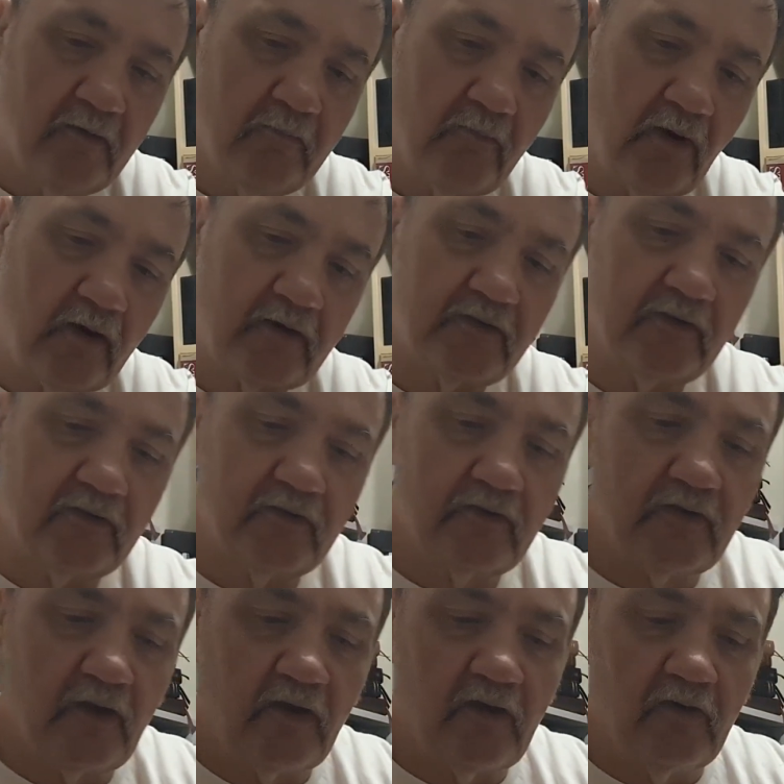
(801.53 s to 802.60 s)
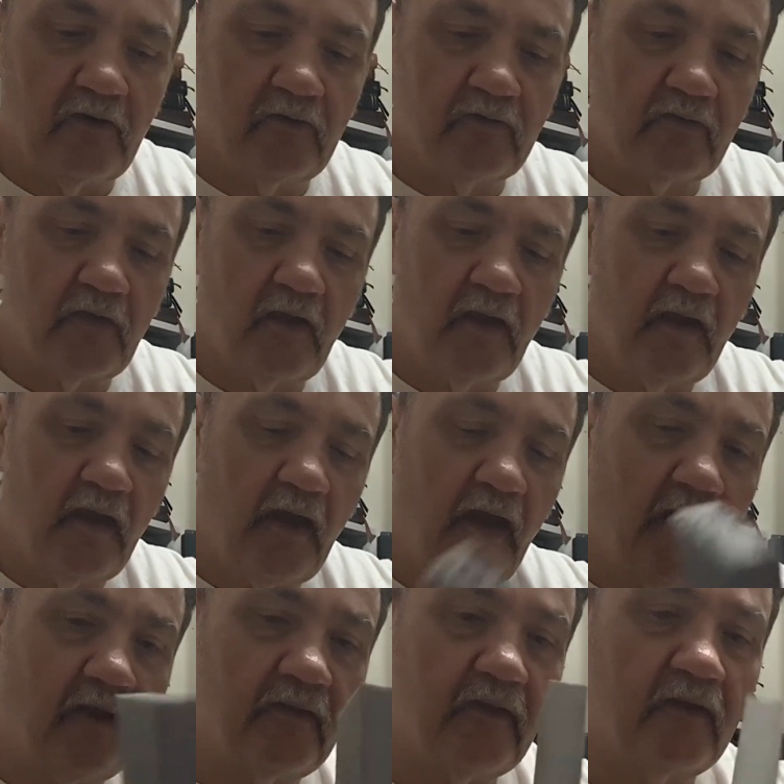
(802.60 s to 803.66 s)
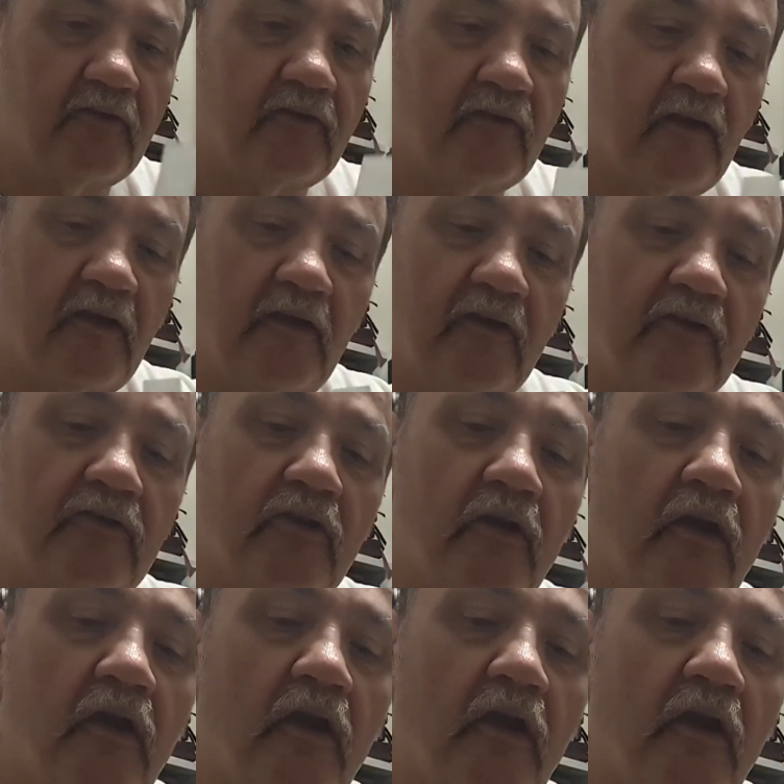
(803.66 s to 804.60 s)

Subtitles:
marks his stones. And this is